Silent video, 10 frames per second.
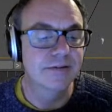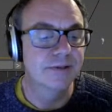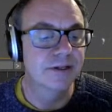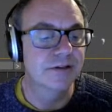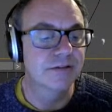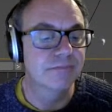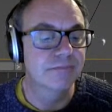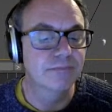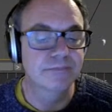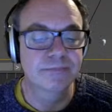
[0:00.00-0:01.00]
I'm going to
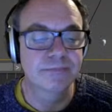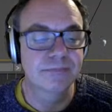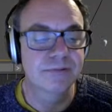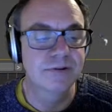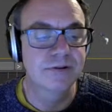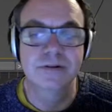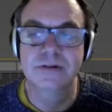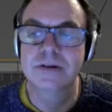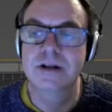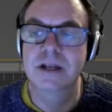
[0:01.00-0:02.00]

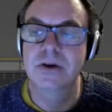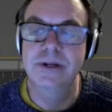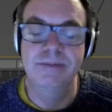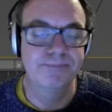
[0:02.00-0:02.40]
clone it.